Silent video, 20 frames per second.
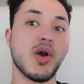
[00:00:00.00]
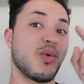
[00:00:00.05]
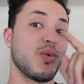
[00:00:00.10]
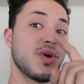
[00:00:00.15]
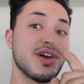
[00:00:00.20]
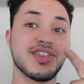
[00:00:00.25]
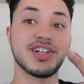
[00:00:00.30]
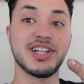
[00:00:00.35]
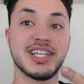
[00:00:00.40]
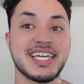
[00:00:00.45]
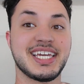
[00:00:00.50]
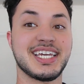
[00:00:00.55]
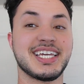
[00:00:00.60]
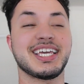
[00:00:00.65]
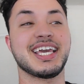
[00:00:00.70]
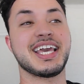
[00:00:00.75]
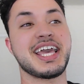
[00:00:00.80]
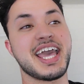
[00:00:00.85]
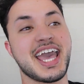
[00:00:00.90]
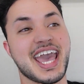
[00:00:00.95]
with a
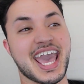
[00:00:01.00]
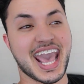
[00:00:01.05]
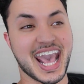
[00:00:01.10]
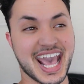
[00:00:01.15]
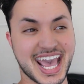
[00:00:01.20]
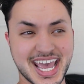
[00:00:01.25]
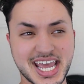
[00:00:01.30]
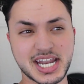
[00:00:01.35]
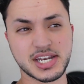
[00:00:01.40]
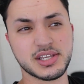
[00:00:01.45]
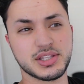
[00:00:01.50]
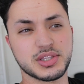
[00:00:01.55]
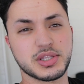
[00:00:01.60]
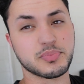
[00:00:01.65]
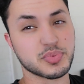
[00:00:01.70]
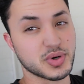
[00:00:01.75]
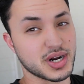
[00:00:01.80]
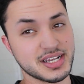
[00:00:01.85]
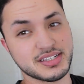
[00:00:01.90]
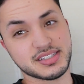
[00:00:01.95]
link and the
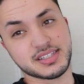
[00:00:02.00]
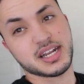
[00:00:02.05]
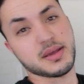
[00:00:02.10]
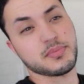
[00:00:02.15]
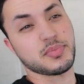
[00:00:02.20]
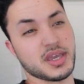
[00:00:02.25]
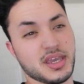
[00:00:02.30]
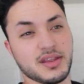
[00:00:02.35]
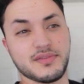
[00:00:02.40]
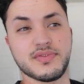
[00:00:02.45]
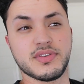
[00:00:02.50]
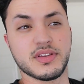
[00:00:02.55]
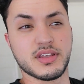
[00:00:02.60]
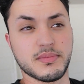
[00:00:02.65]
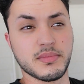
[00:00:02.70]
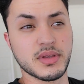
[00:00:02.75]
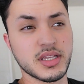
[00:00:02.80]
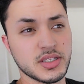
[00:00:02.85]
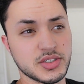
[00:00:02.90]
price that I paid for them.